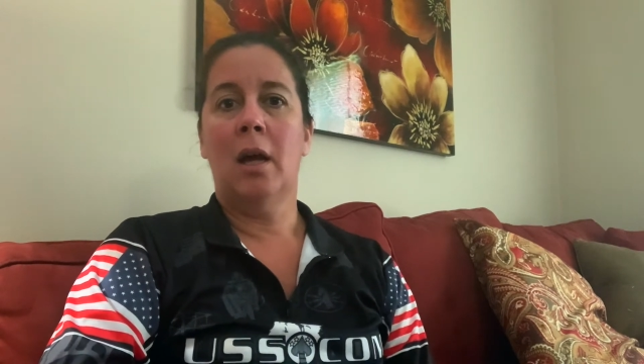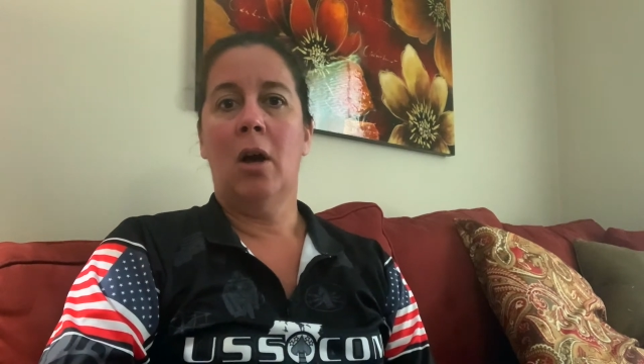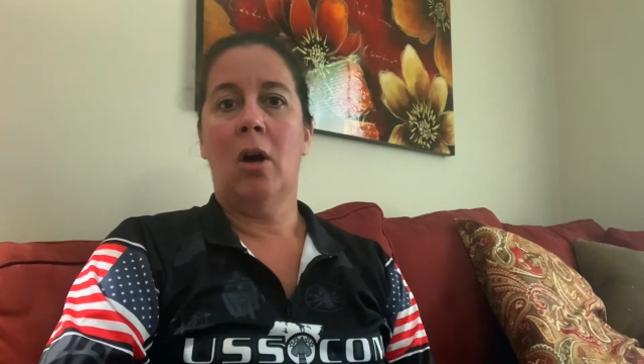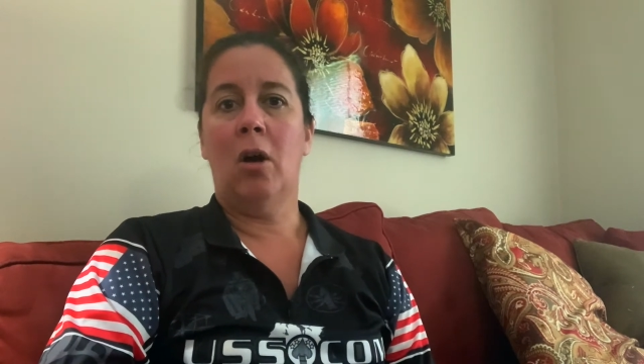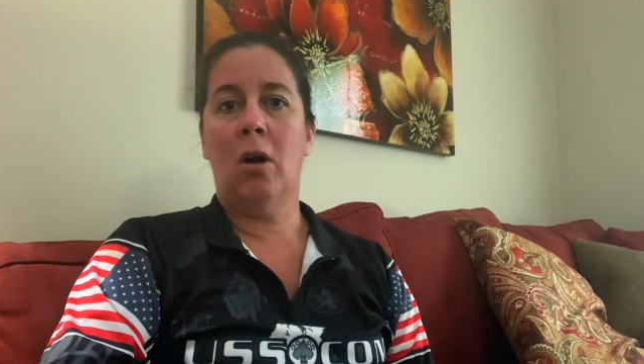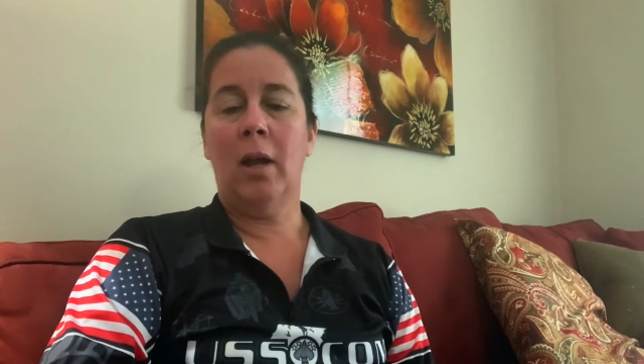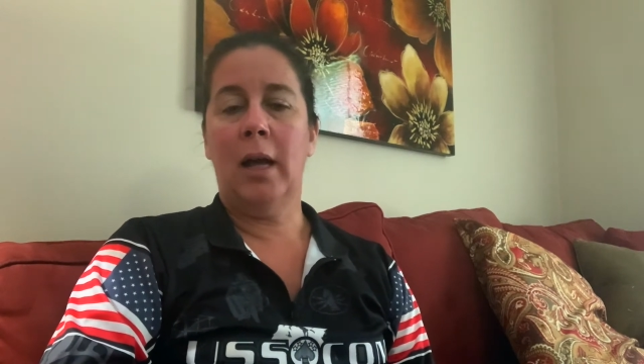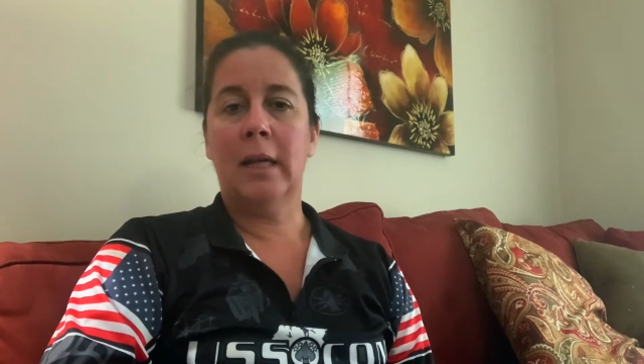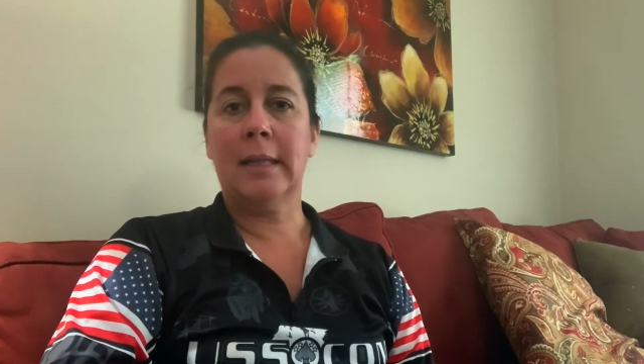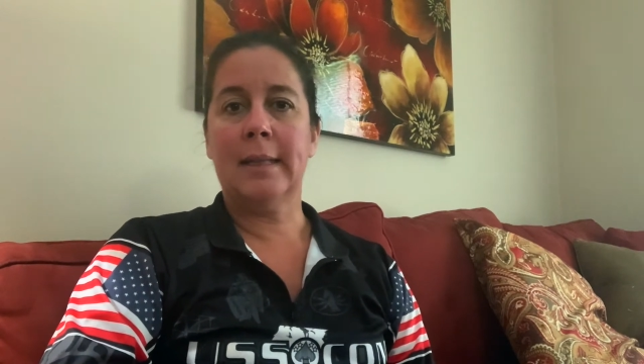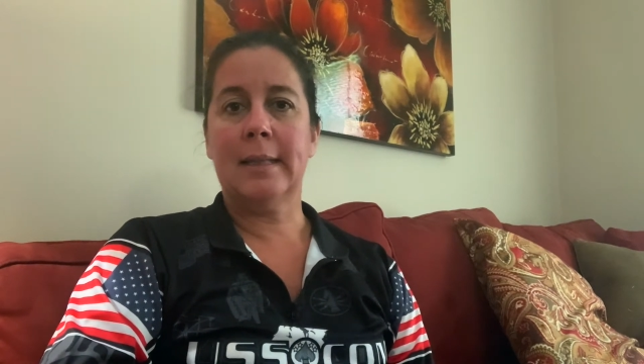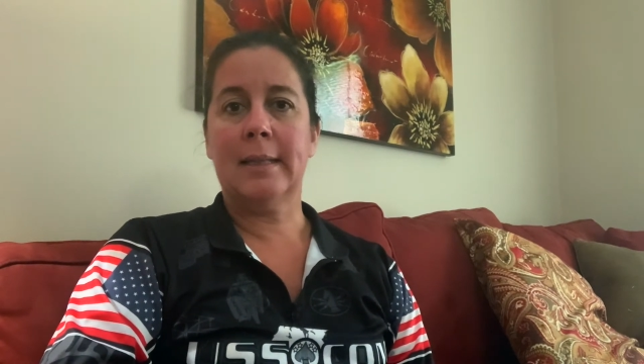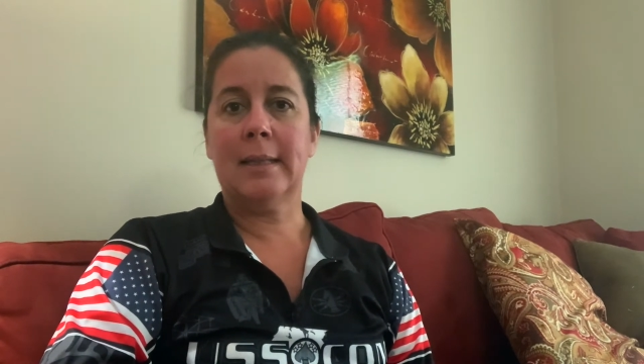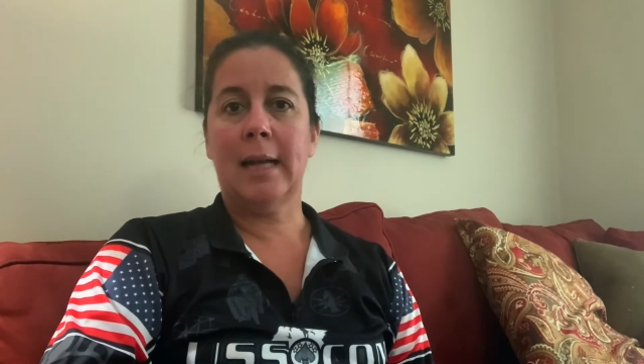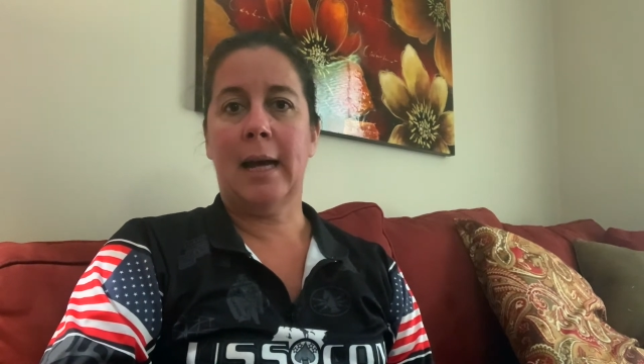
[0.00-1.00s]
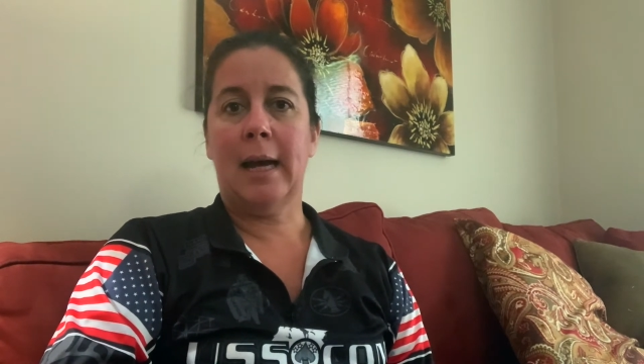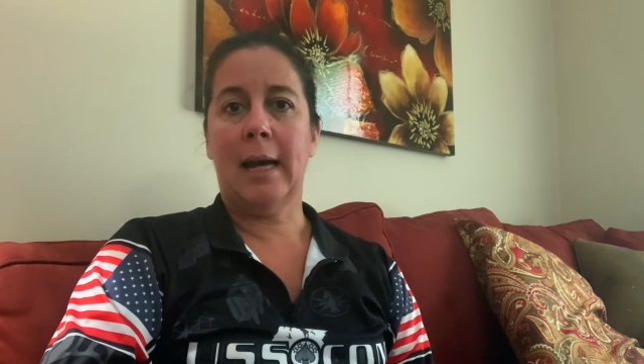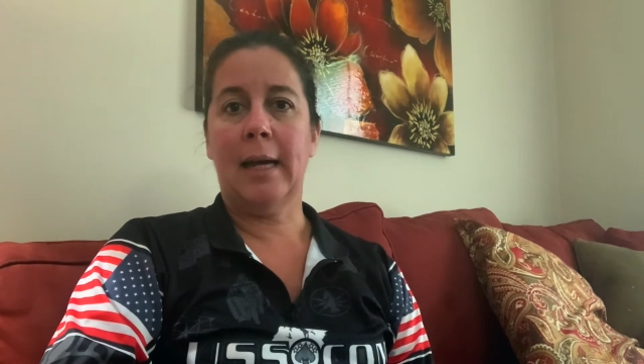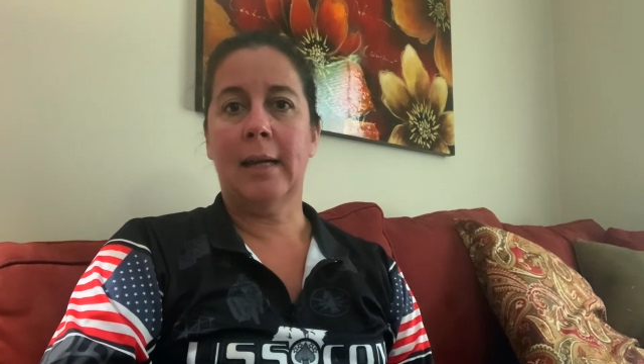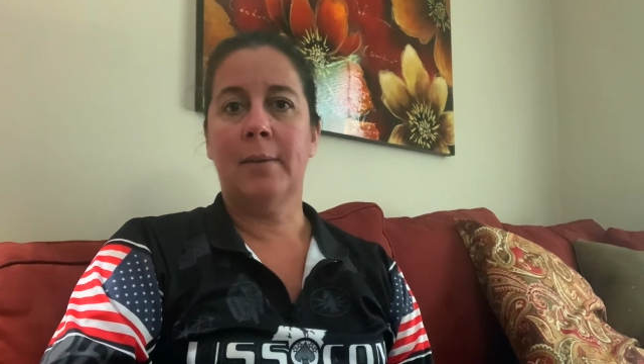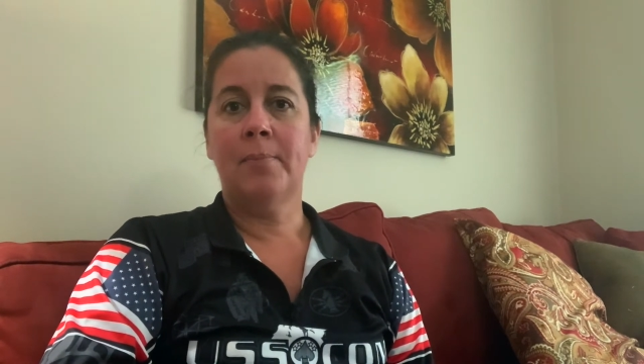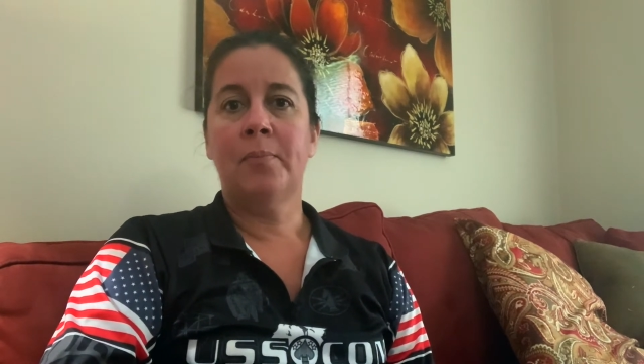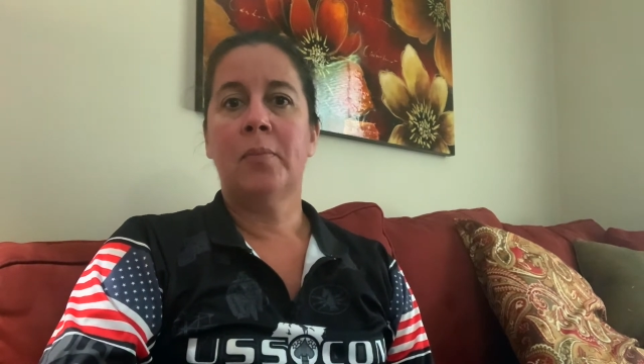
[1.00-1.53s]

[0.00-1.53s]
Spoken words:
all out to the side.